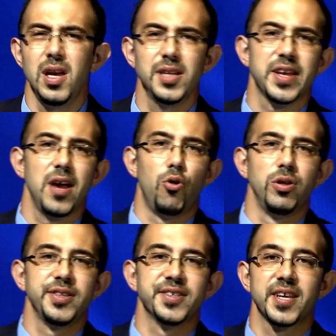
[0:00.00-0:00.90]
As I
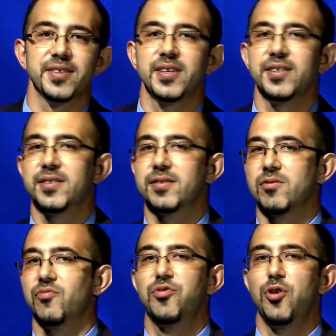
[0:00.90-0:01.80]
already said that
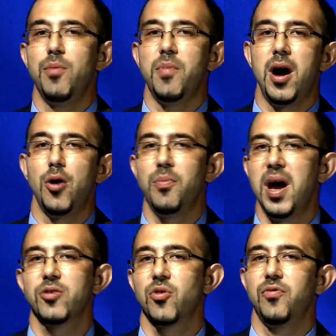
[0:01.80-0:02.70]
from our
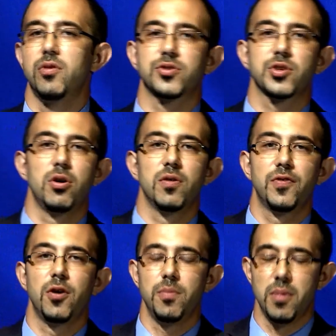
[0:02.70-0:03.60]
microphones or
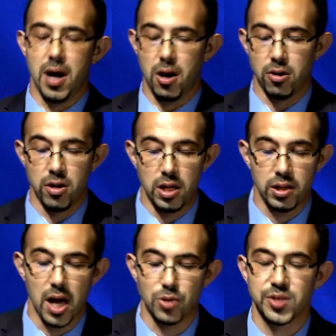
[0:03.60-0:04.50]
from our
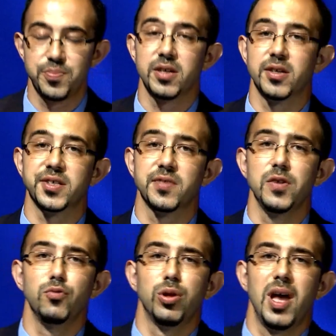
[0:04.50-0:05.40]
loudspeakers,
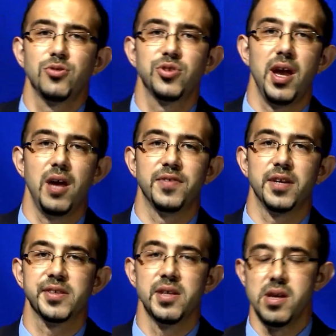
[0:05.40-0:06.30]
we would like to have
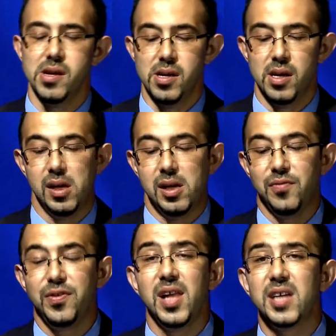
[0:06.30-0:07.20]
that
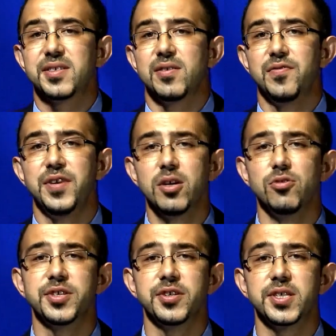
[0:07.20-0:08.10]
flat
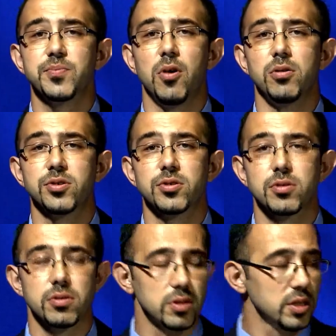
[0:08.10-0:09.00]
frequency response.
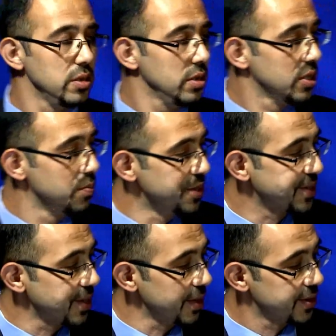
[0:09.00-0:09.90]
It
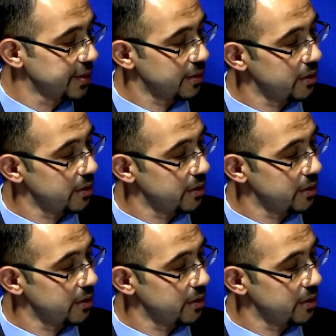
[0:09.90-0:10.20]
means that